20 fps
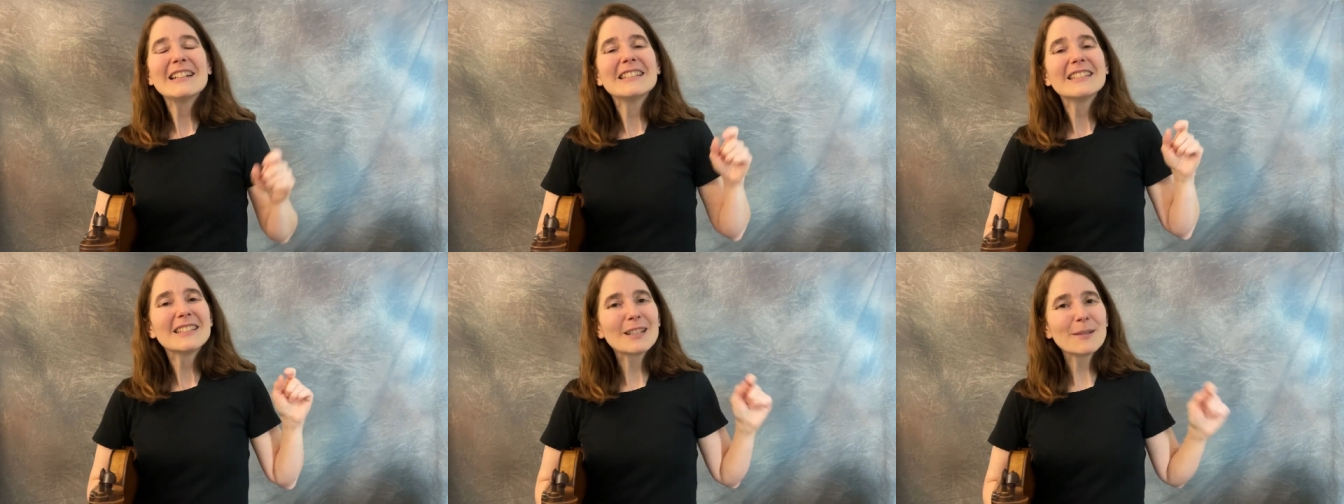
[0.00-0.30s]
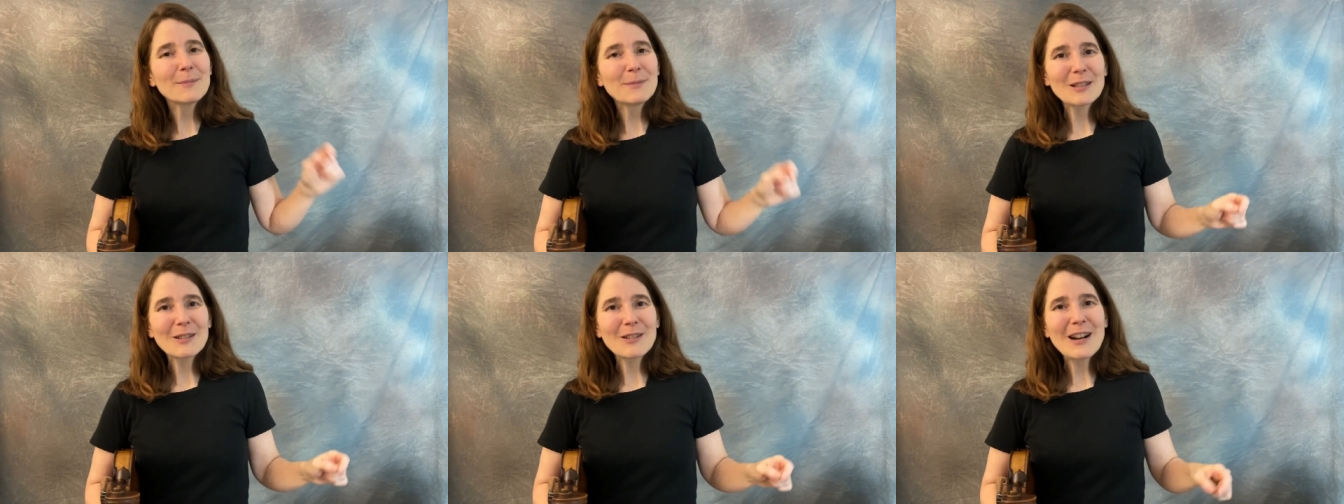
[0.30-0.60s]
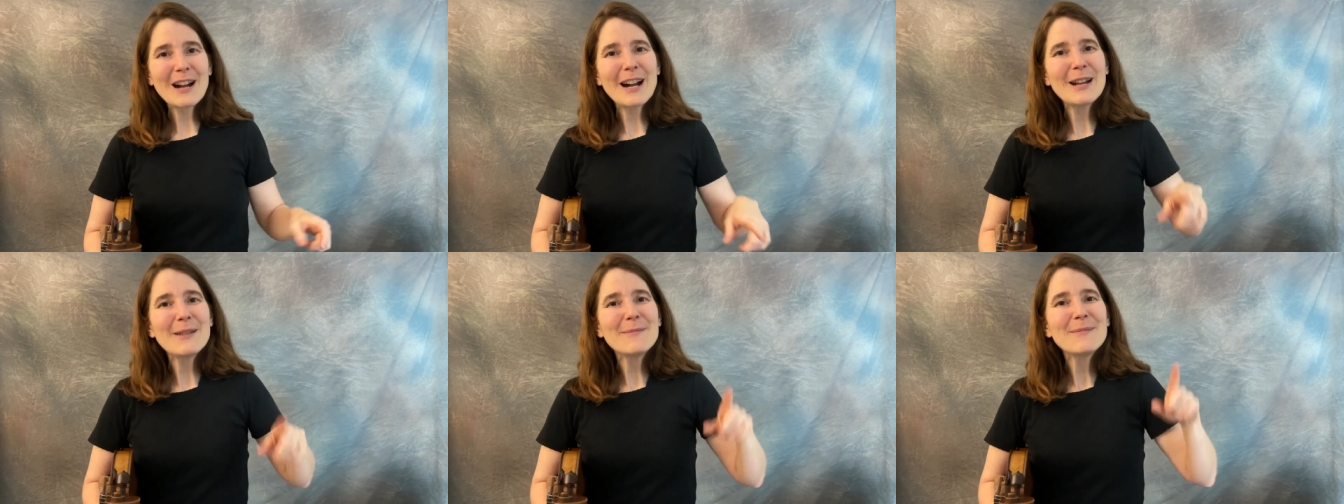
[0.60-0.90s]

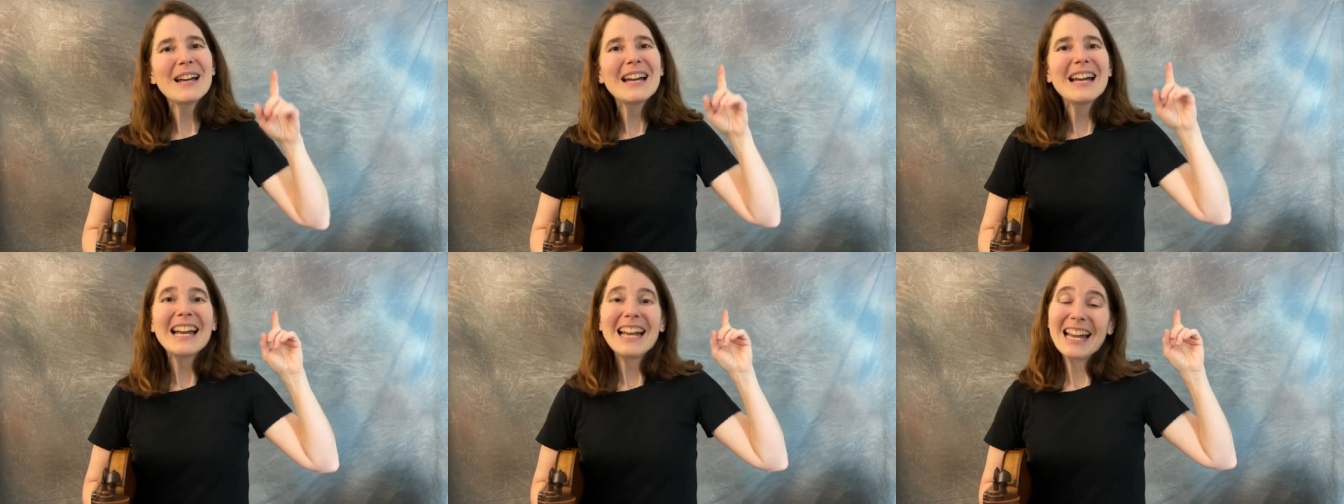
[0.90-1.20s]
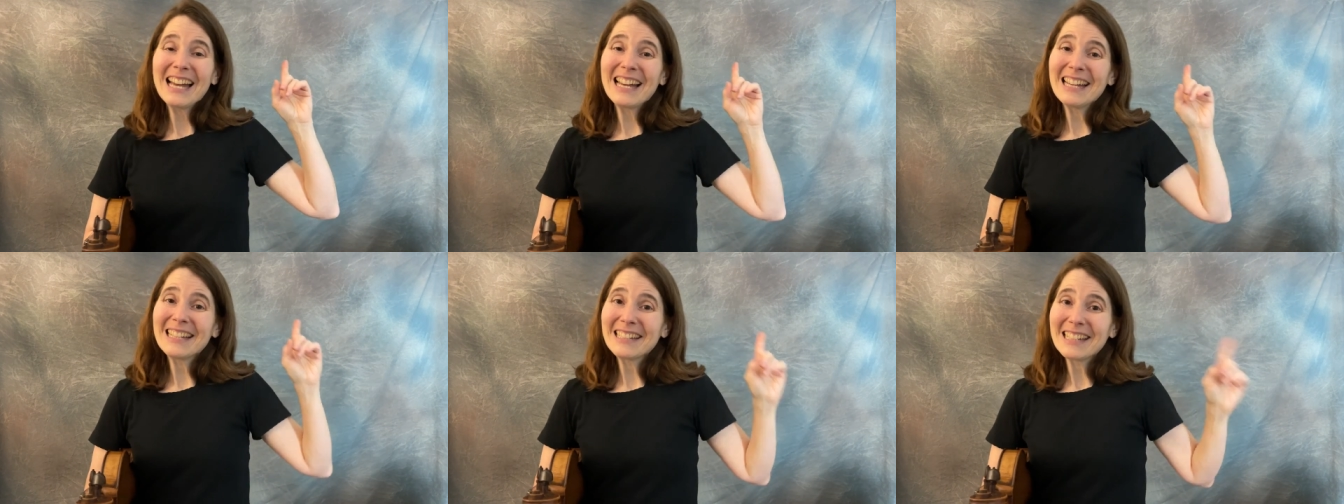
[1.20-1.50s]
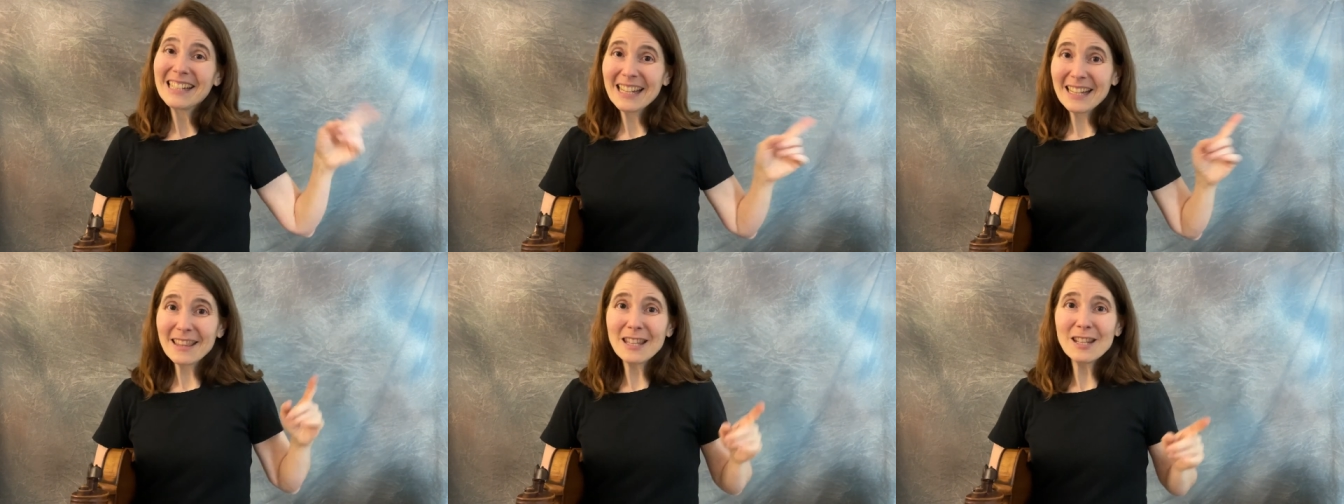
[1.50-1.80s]
subscribe
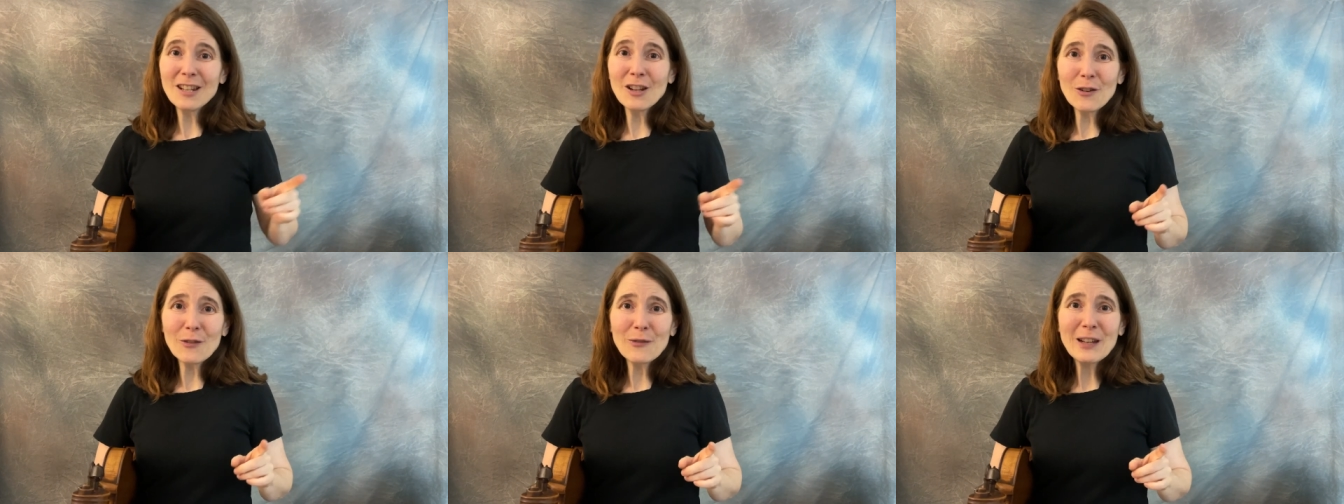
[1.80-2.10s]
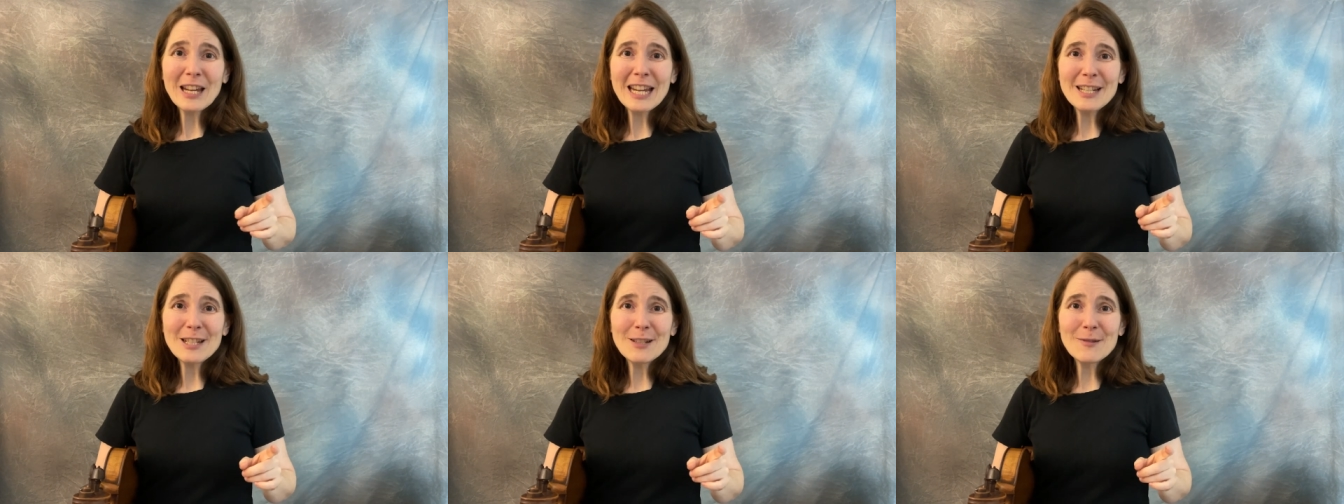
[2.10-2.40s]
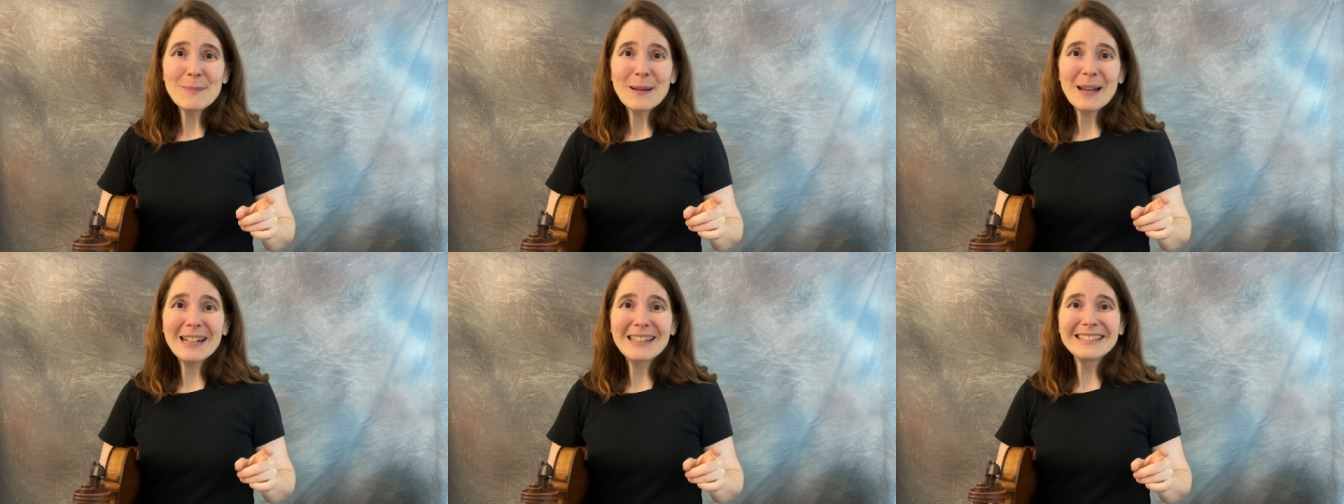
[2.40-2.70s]
and hit the
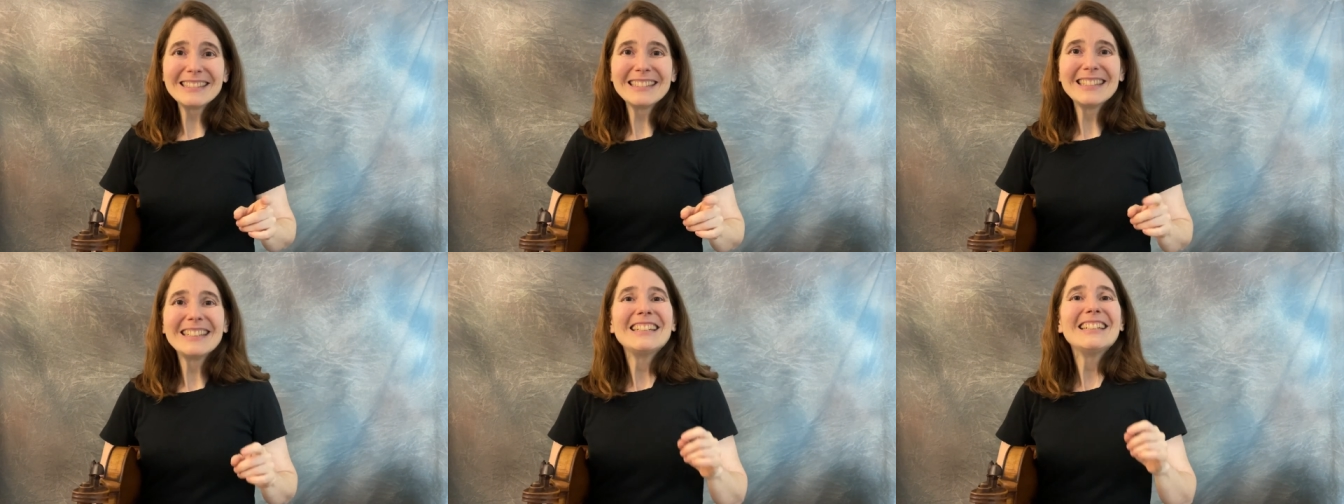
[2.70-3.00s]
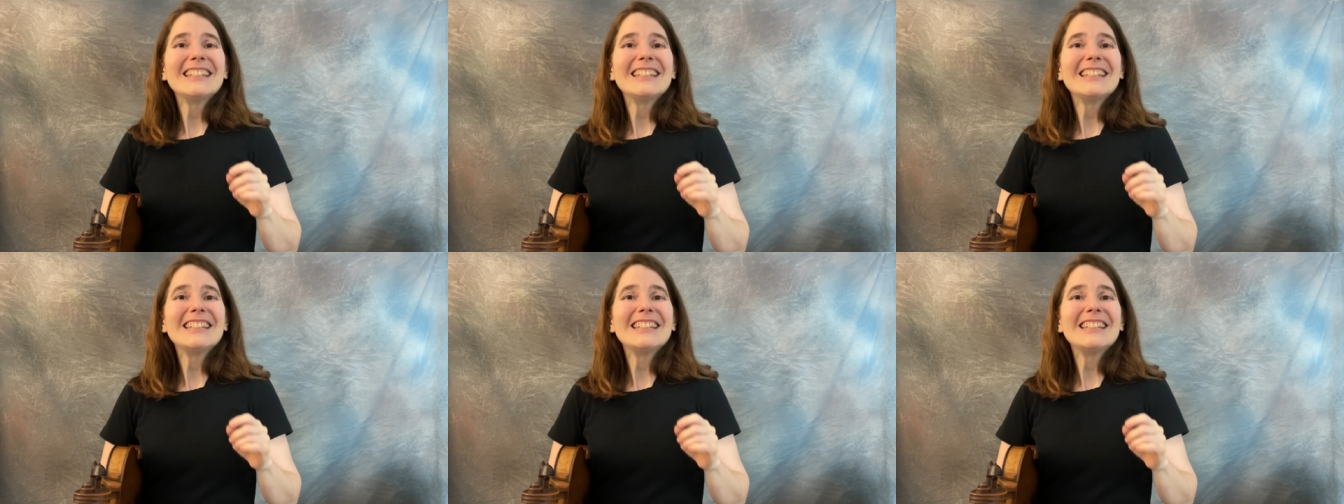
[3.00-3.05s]
notification bell